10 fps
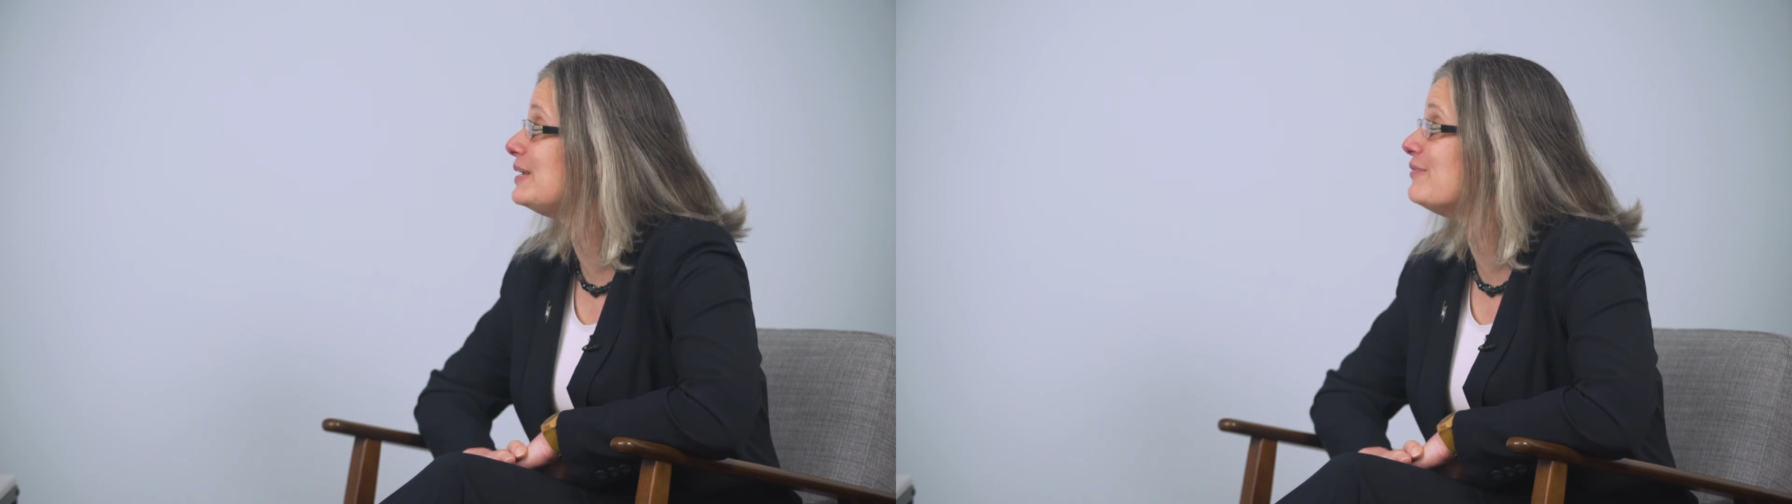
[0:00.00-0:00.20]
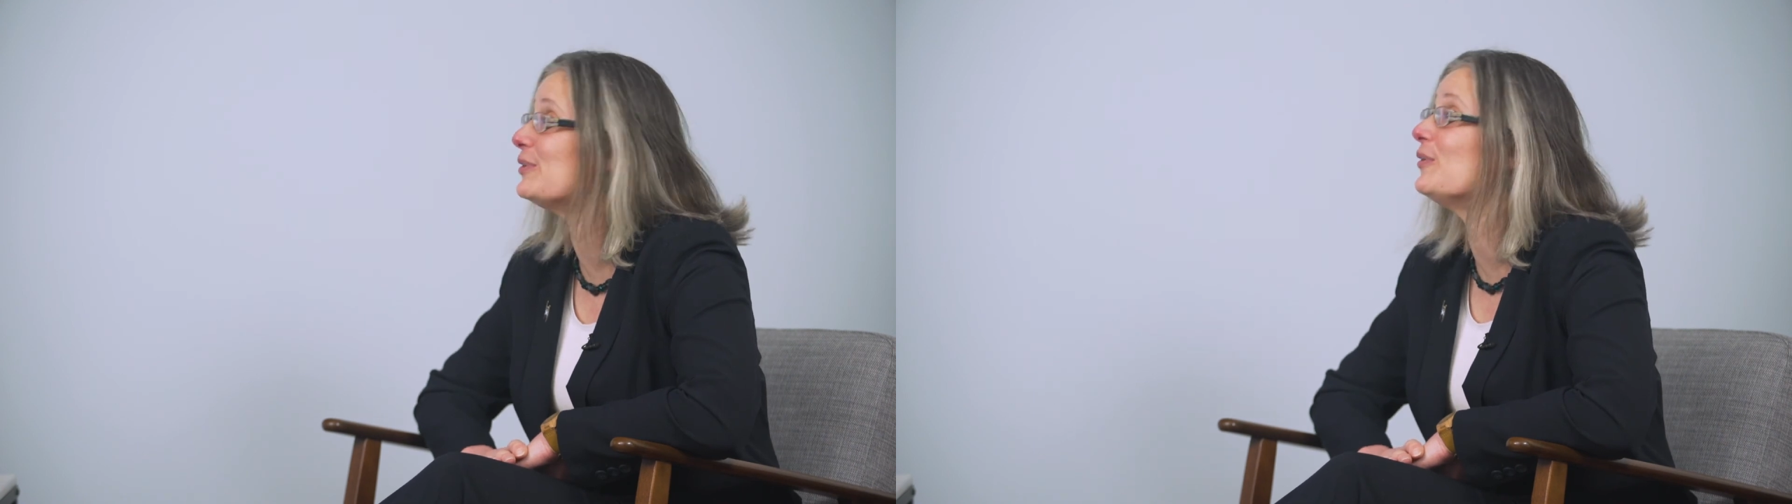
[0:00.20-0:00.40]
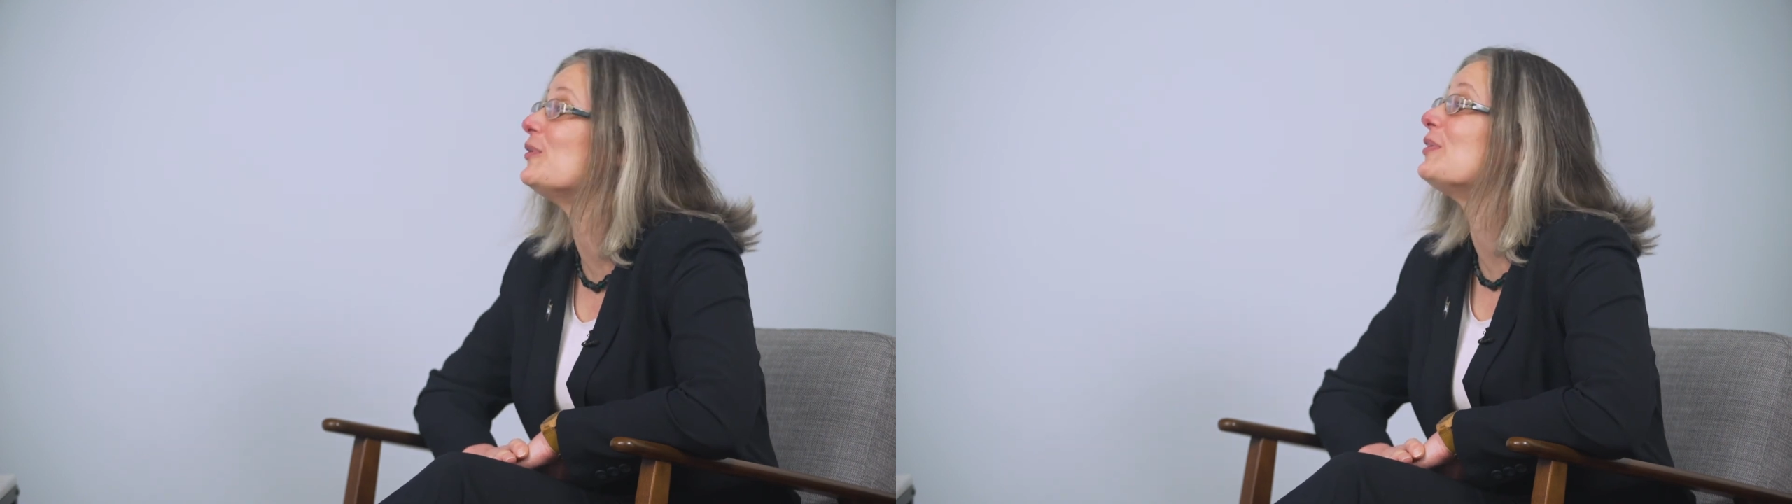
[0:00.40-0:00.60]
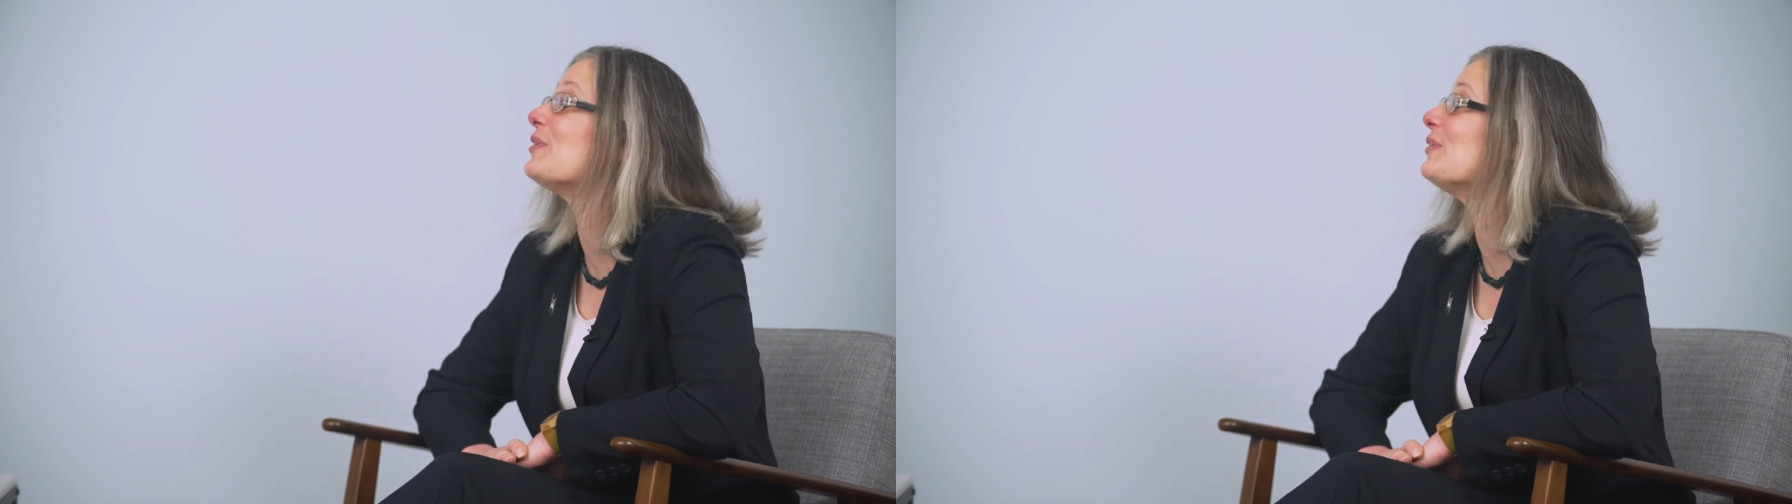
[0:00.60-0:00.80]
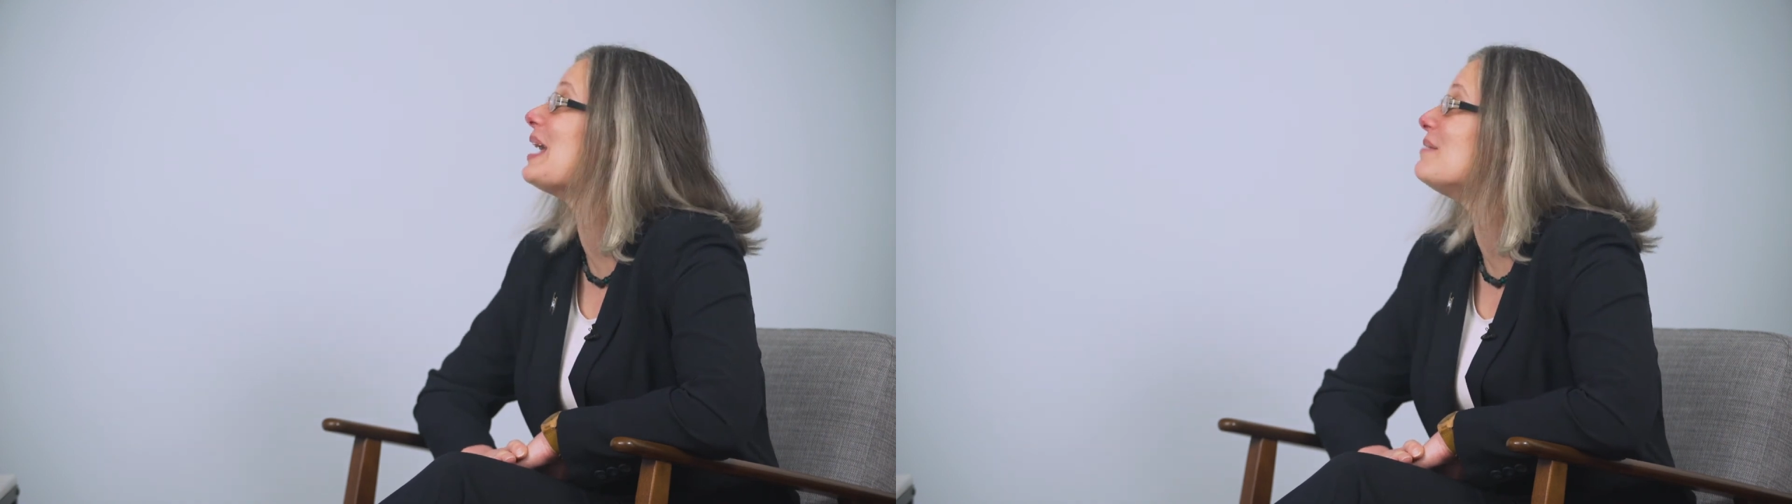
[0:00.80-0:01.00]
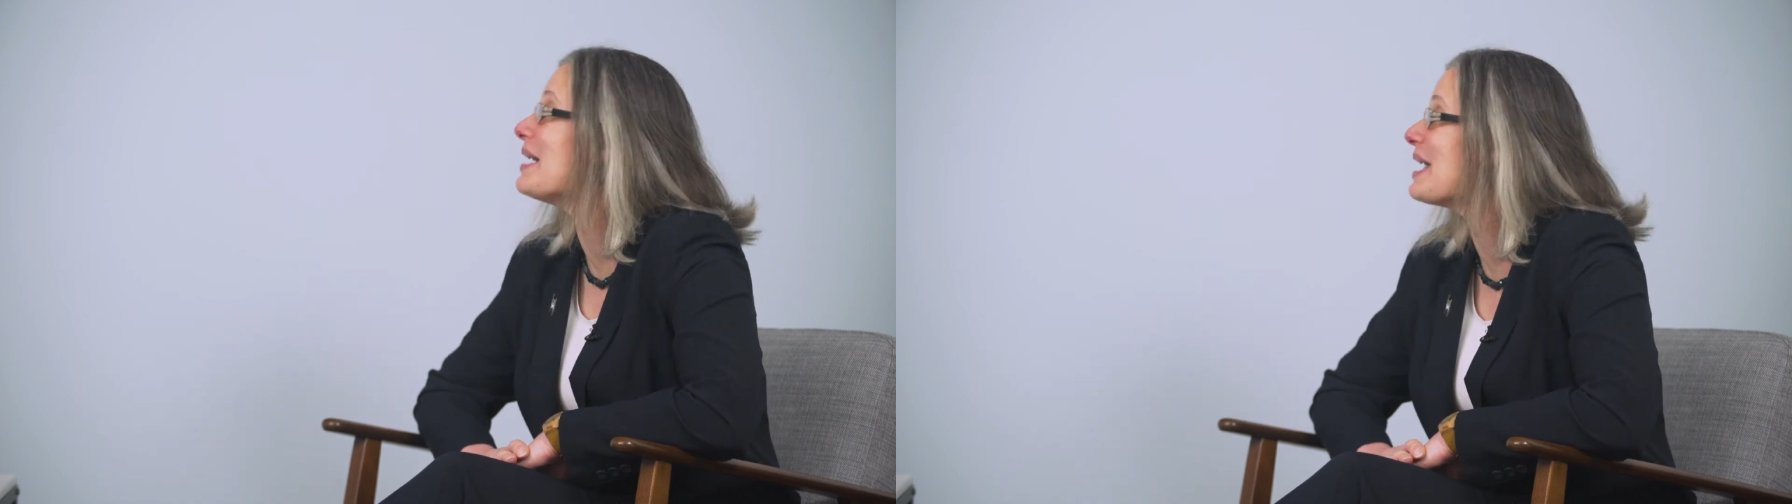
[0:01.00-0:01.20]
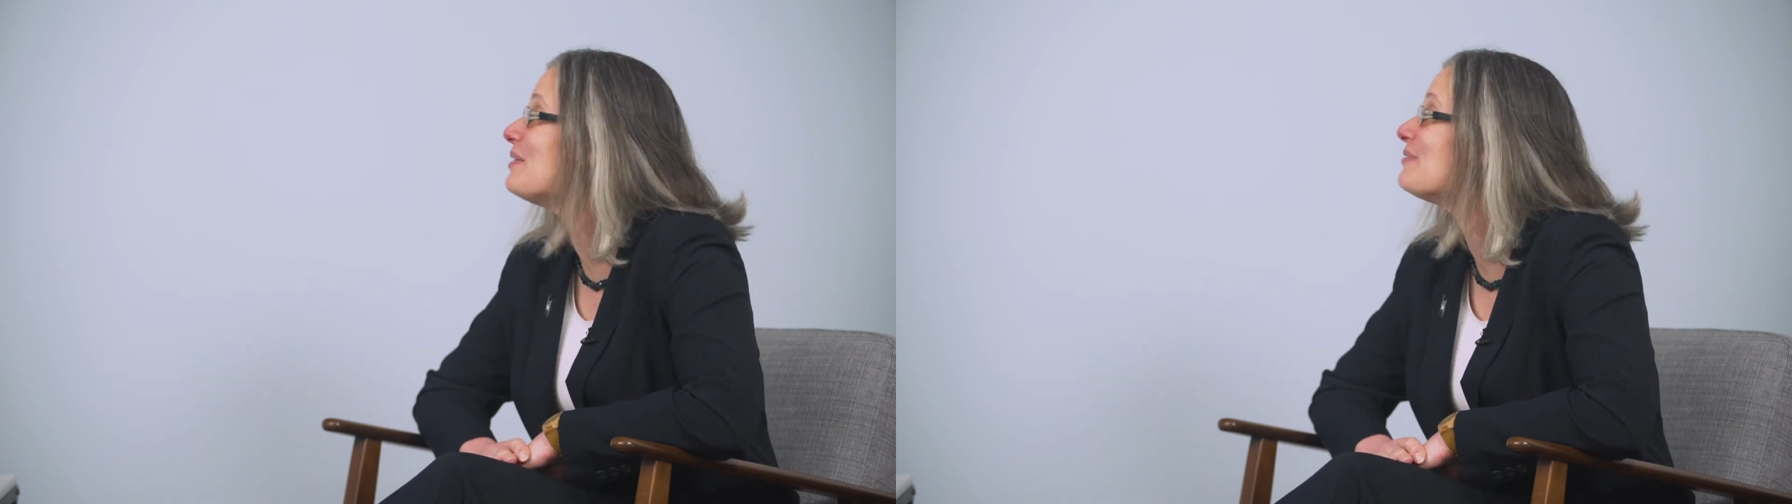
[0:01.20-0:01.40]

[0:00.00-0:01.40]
Even although they're only a mile